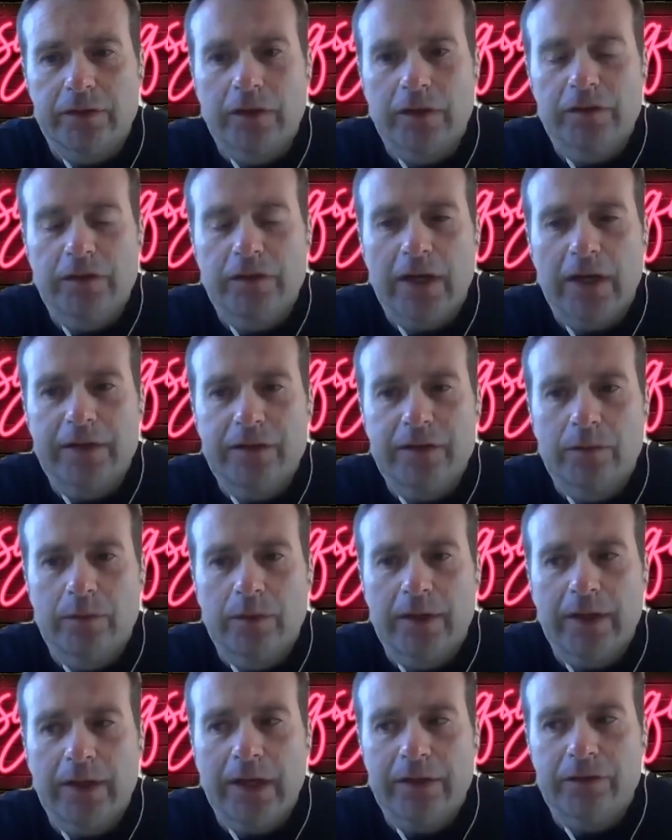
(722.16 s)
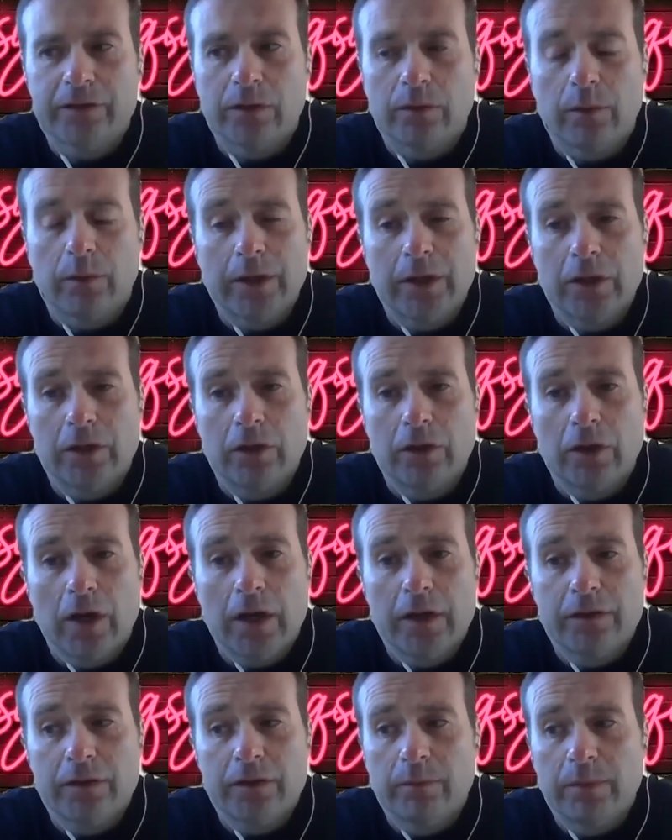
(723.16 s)
associated with that. So when you do go
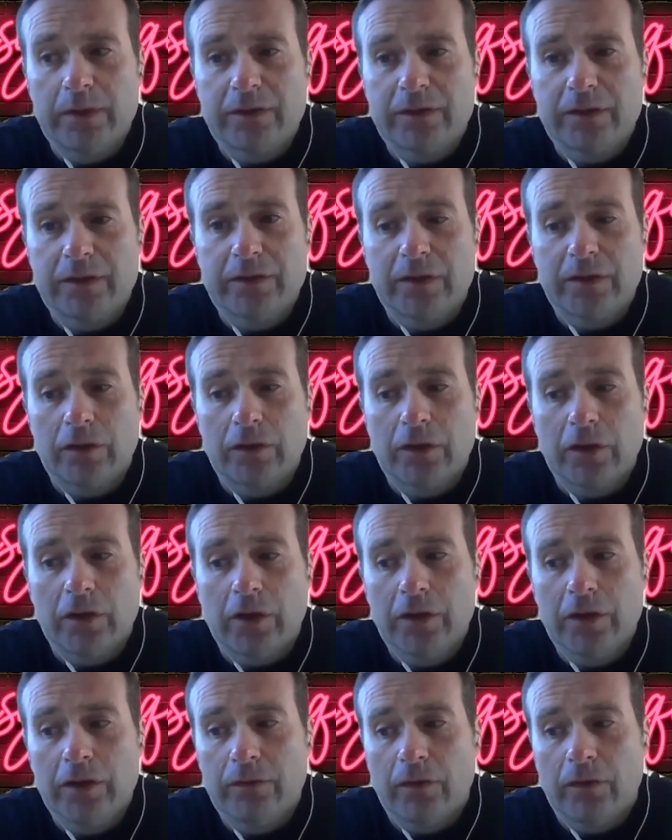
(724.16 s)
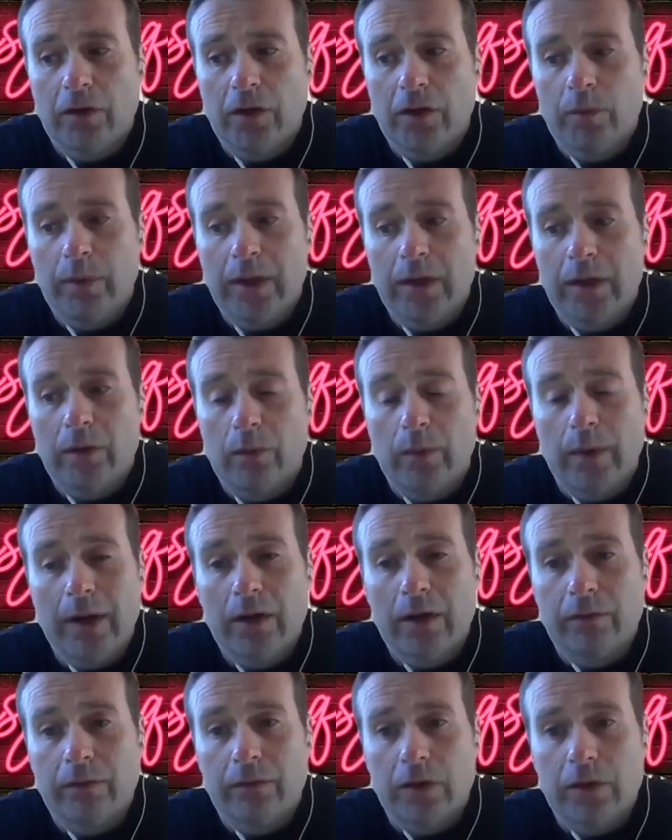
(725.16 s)
into business and on your own, you've got to be
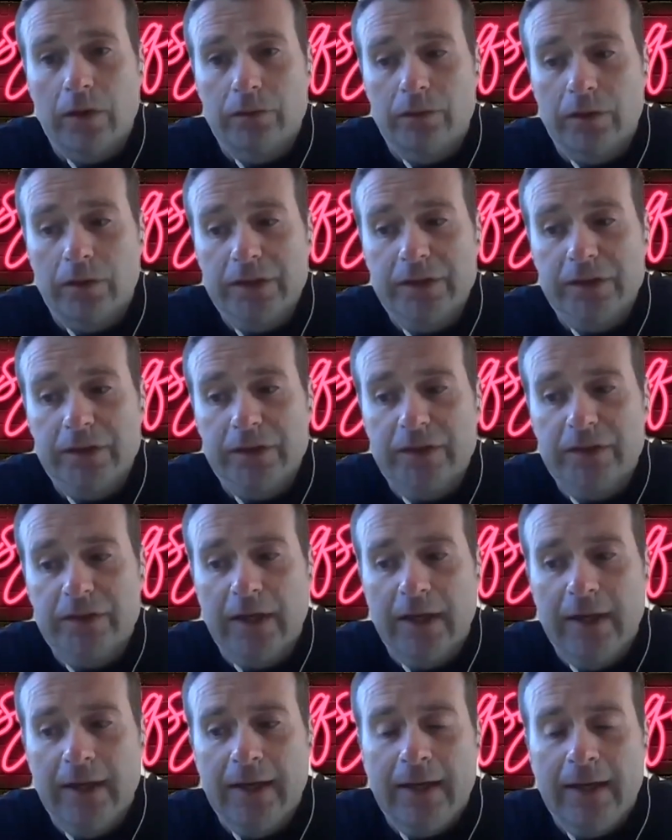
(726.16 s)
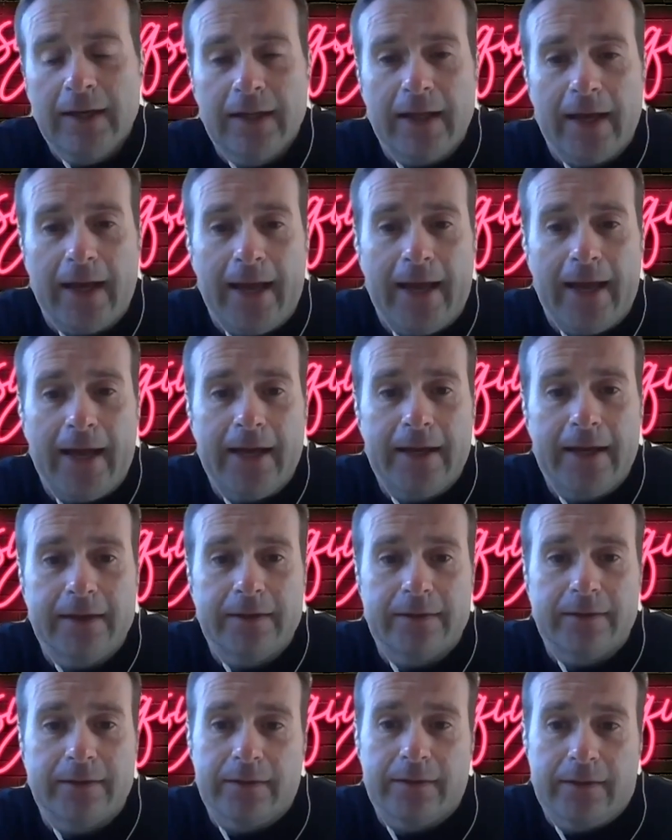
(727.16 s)
aware of those risks.
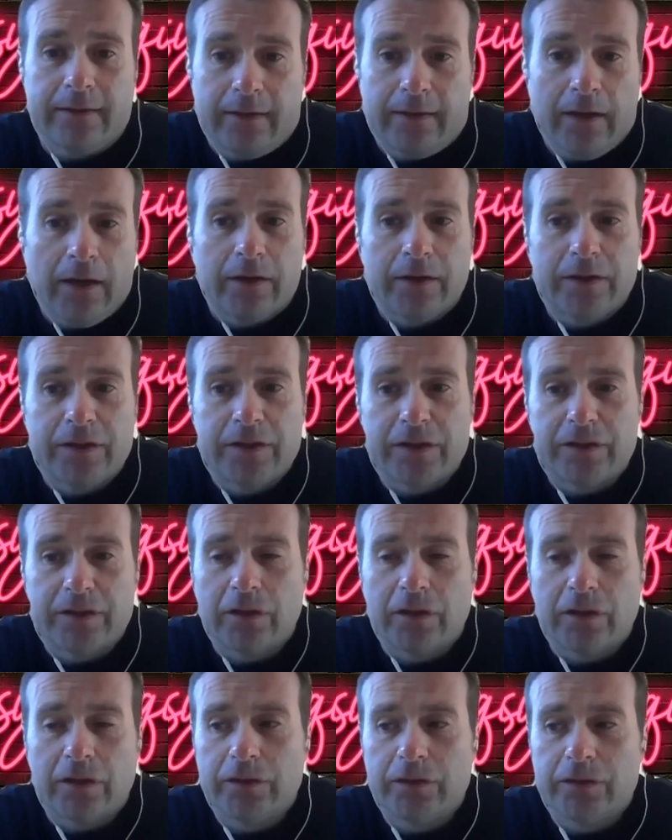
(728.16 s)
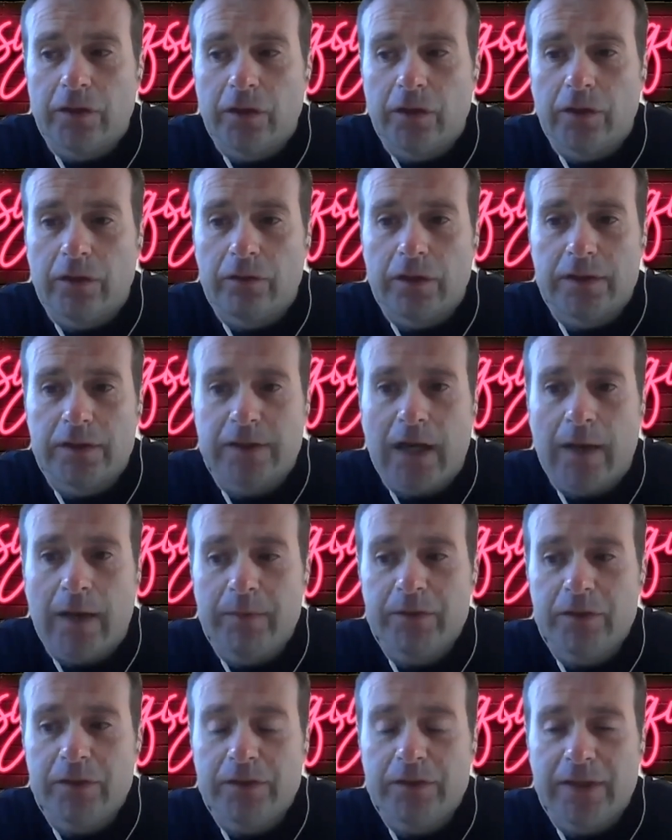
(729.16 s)
And yeah, so the
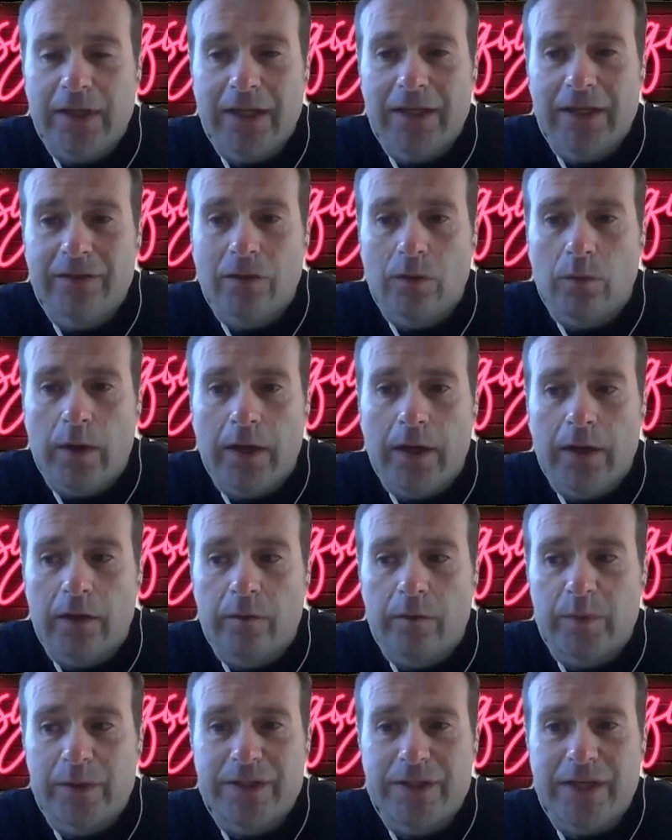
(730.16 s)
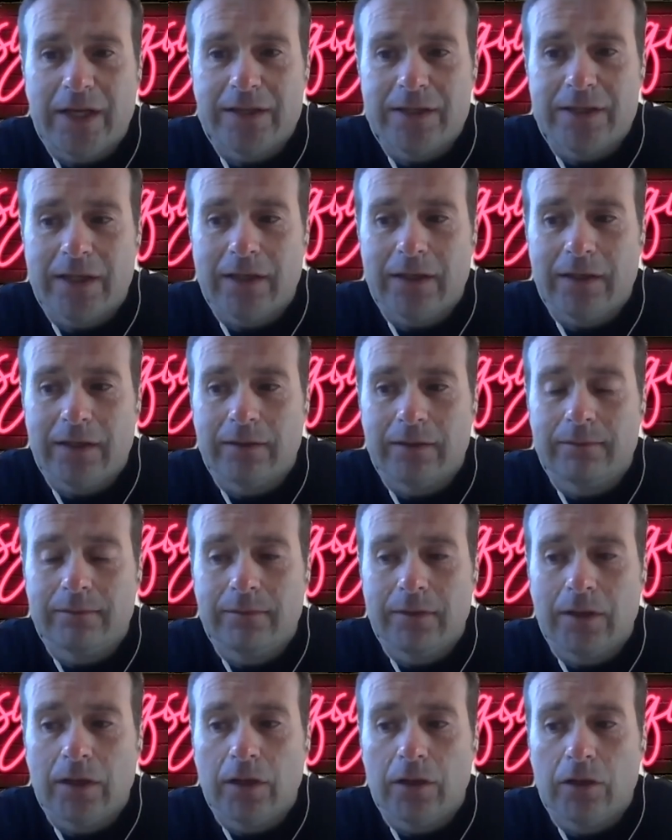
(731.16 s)
retirement annuity is the way of protecting,
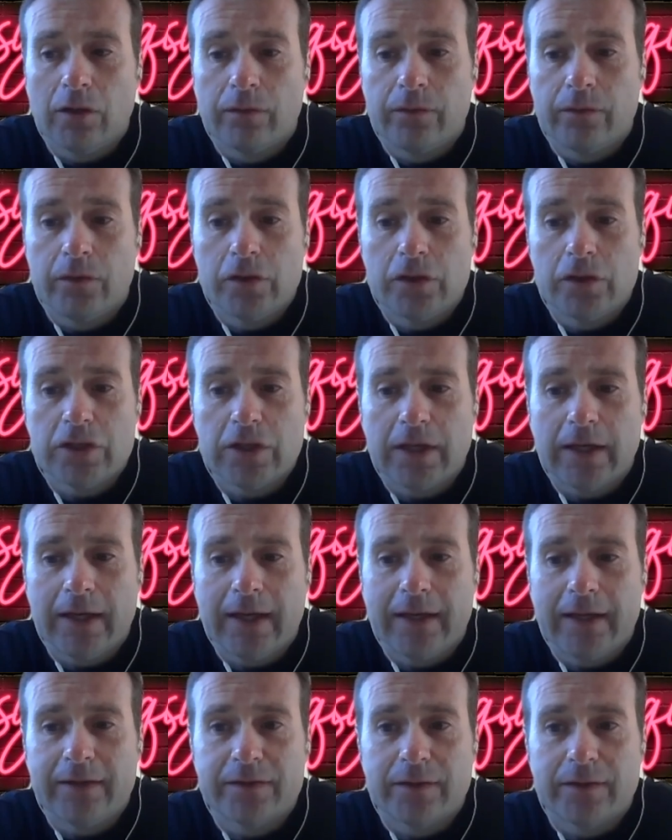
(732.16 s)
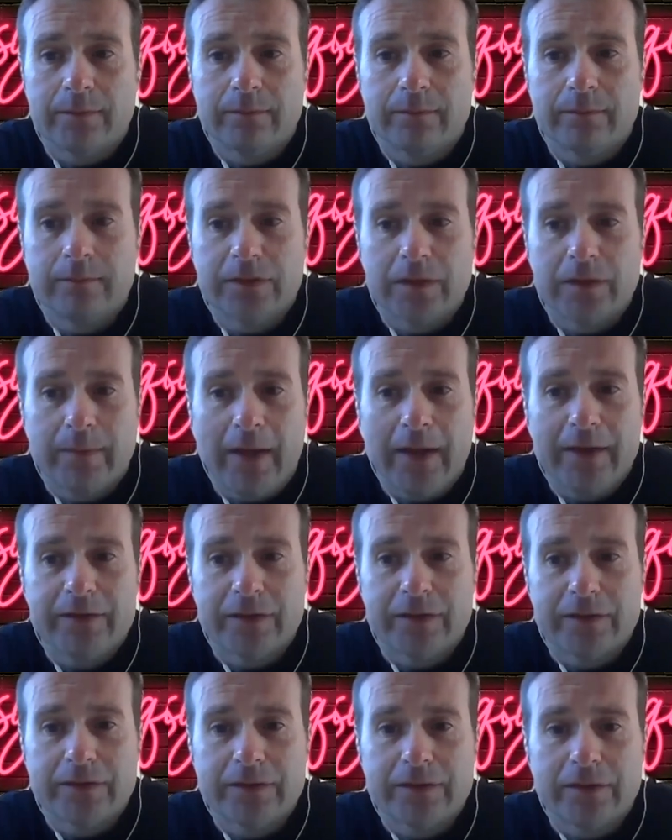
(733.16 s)
your future and some
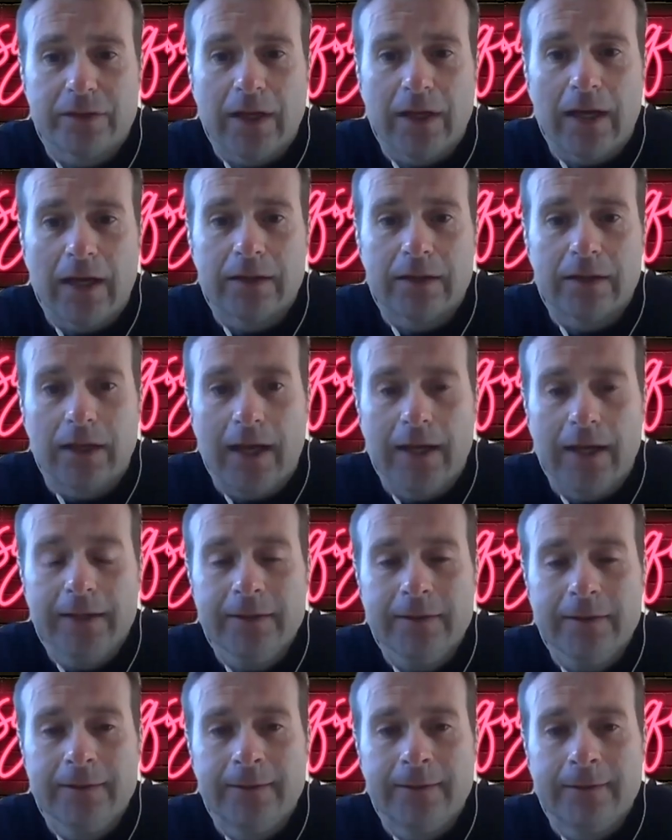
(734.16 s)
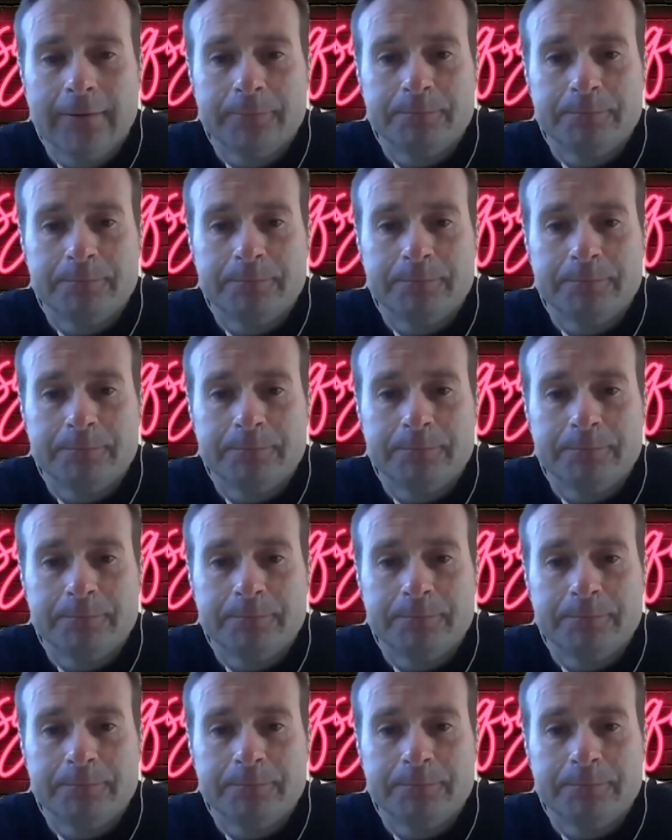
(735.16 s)
assets down the line.